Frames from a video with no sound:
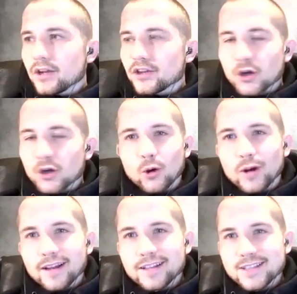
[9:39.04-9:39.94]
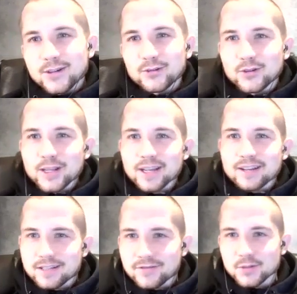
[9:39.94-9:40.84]
Do you know it's so funny
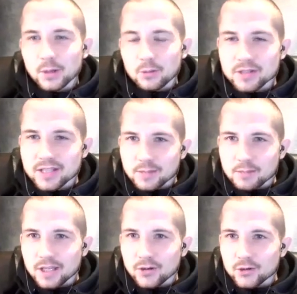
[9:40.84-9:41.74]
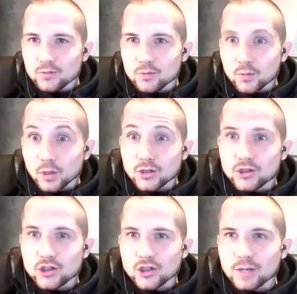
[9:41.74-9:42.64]
because if someone was to give me your what's your
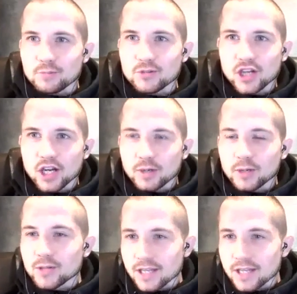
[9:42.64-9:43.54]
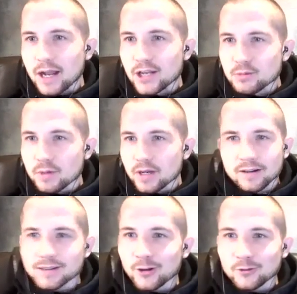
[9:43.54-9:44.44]
dream job, I would say matchmaker.
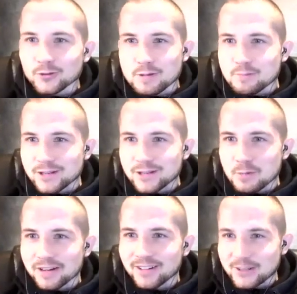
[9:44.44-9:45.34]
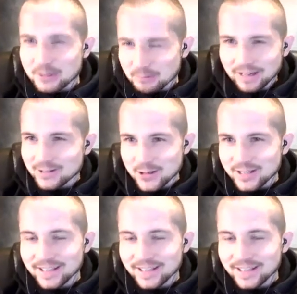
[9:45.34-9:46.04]
I'd love yeah. to be a matchmaker. Do you know what I mean? It's just